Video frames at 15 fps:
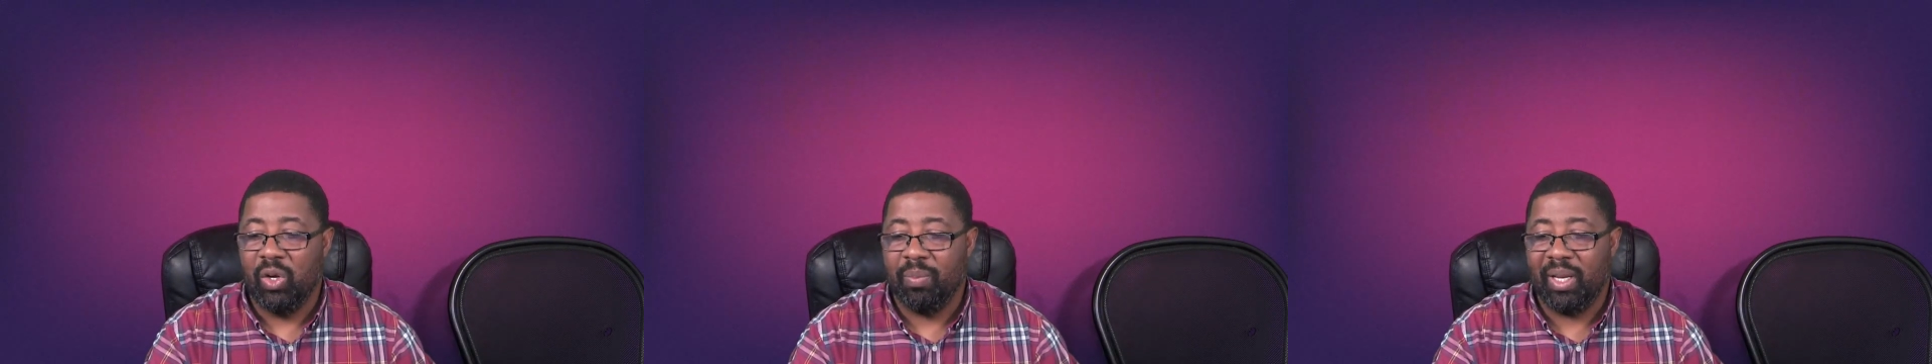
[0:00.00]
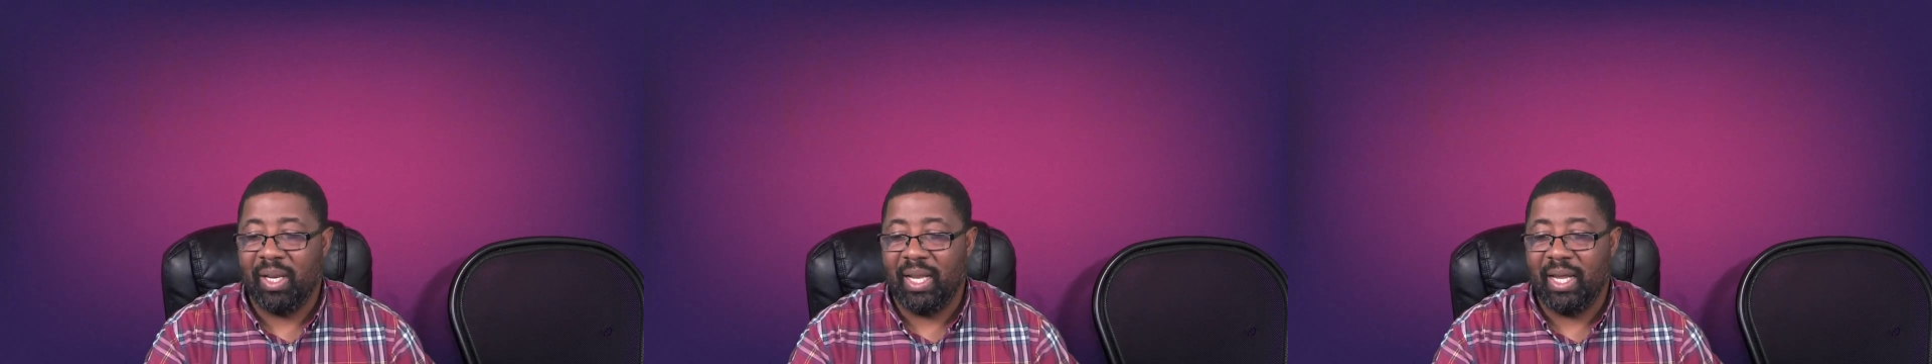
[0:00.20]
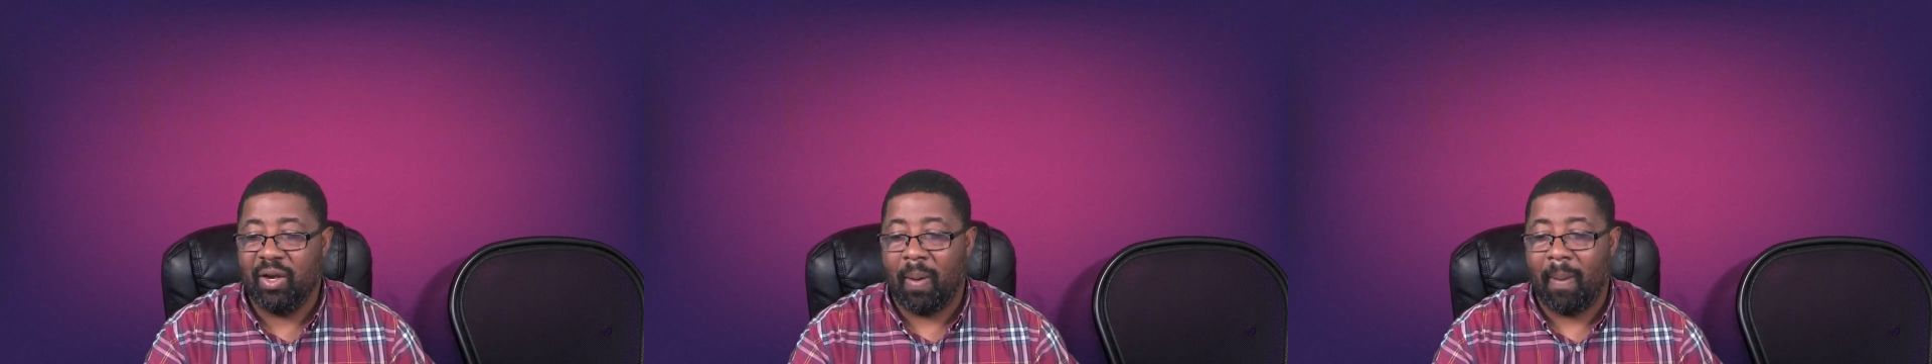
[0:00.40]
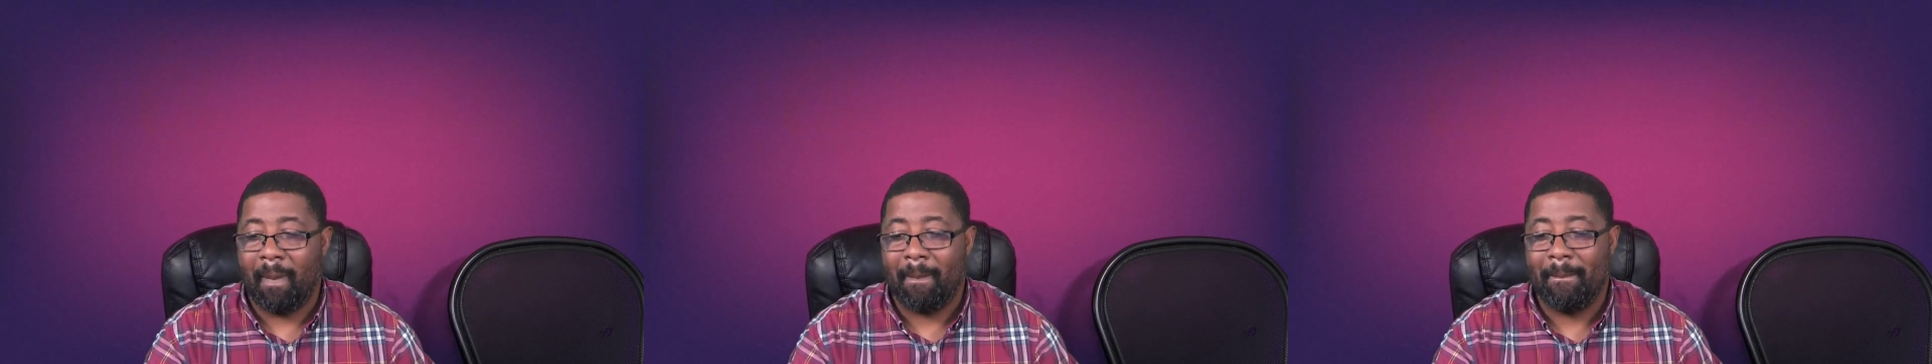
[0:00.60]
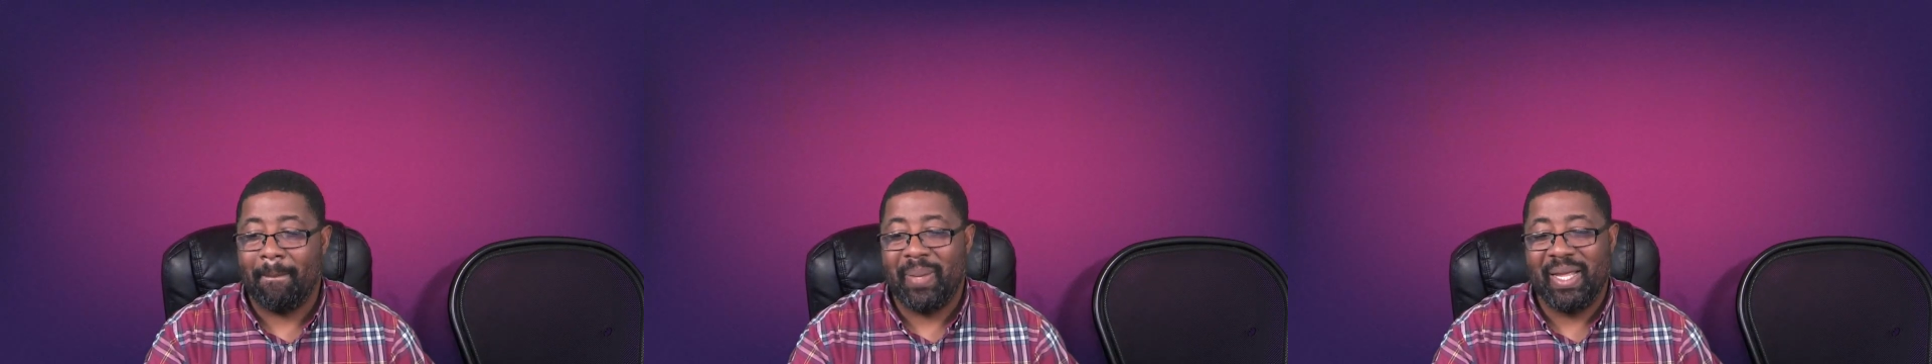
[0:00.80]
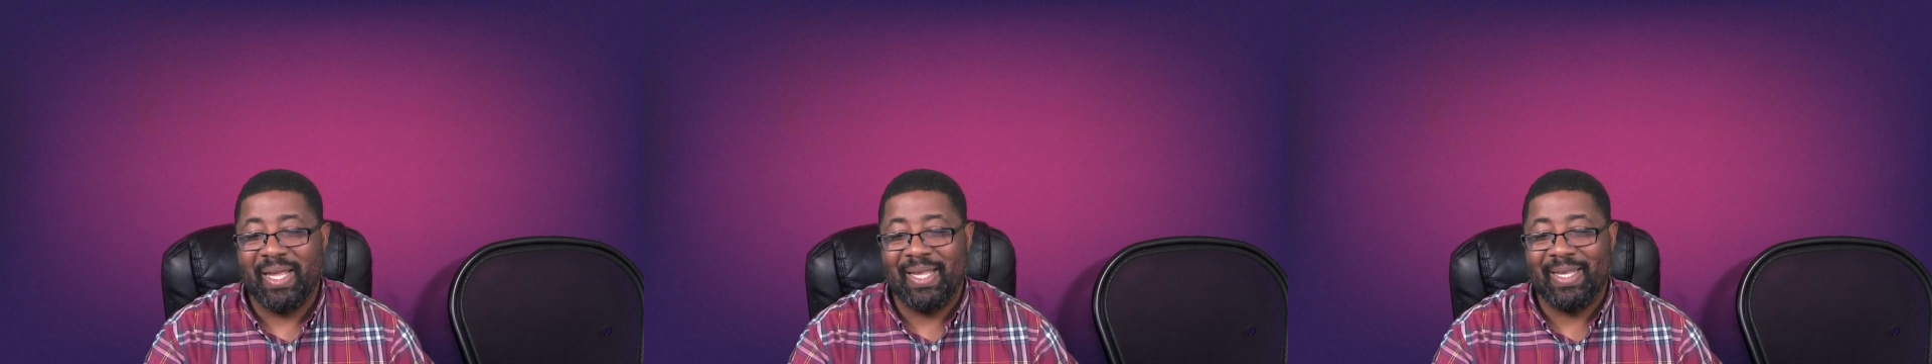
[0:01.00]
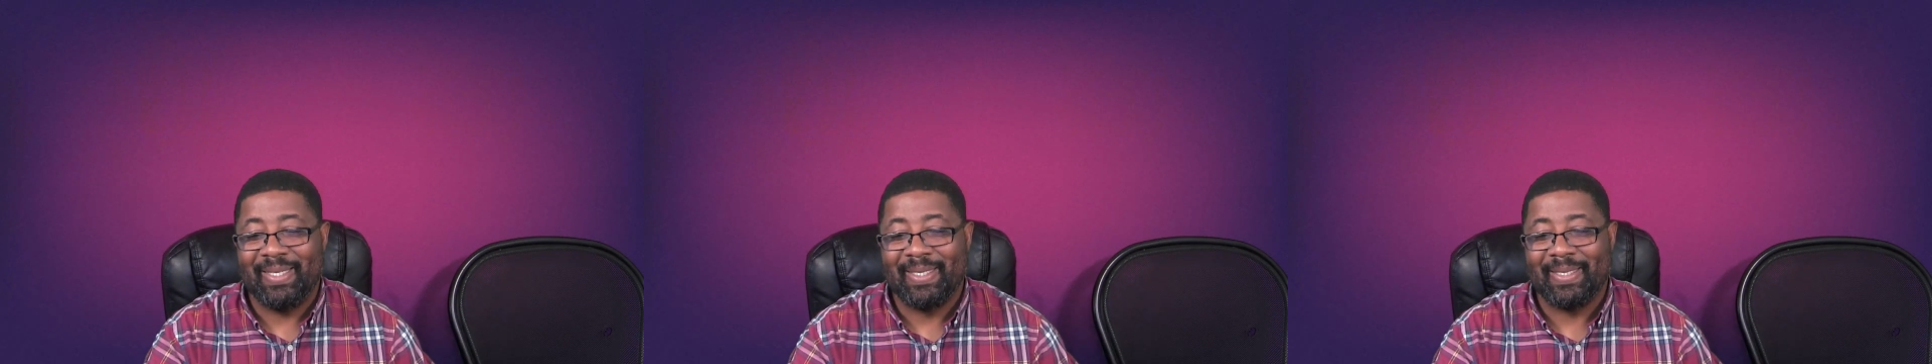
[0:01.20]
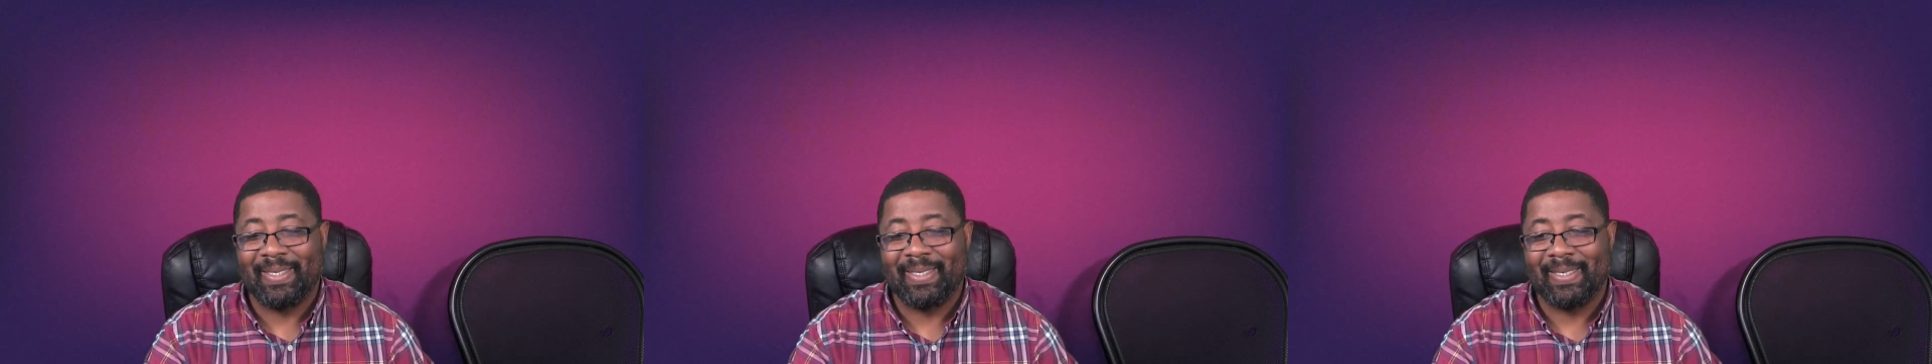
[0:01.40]
bit later.
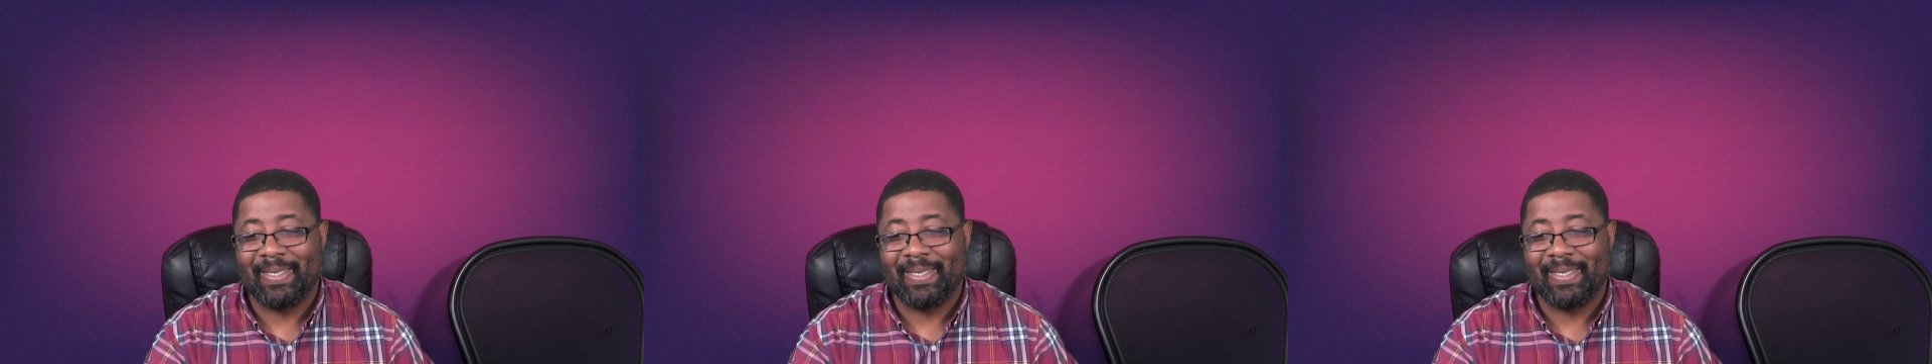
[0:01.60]
Peace.